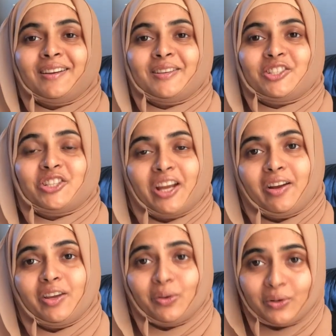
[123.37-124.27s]
Share
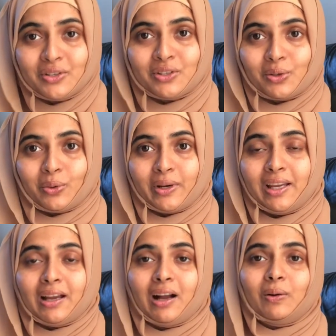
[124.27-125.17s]
your story
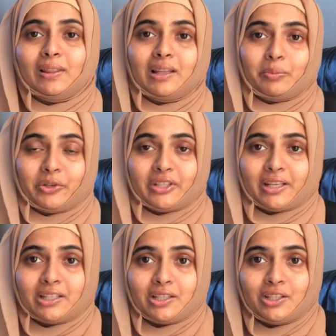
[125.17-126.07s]
how Allah
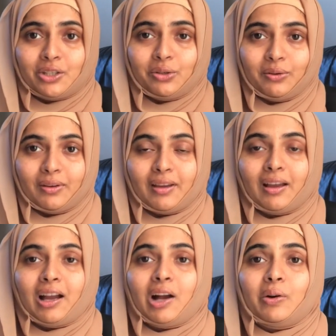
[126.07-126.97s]
protected you,
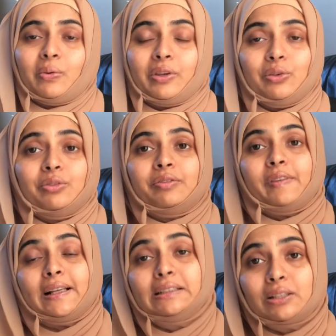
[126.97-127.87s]
how you
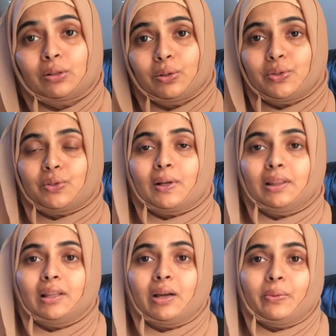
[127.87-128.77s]
felt close to
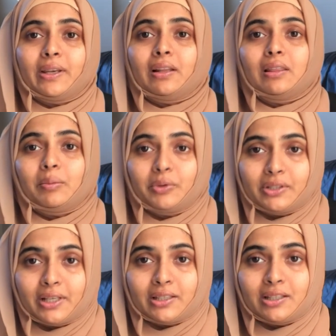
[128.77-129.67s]
Allah when Allah
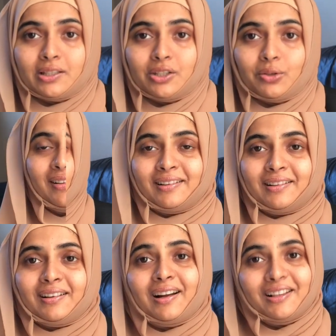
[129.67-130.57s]
protected you.
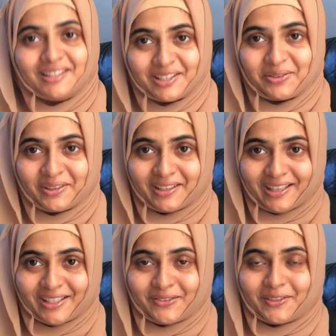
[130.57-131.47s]
I'll see you in the
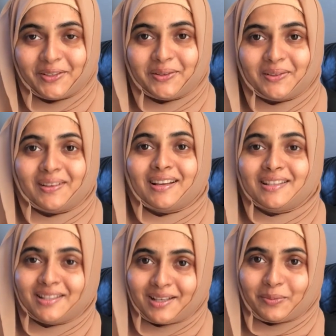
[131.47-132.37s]
next video.
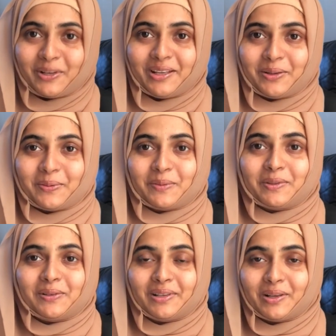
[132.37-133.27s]
Assalamu alaikum
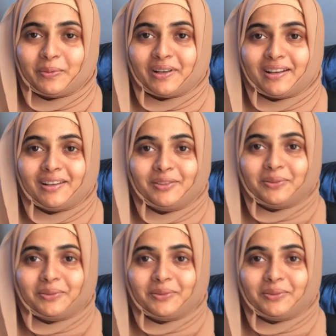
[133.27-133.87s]
warahmatullahi wabarakatuh.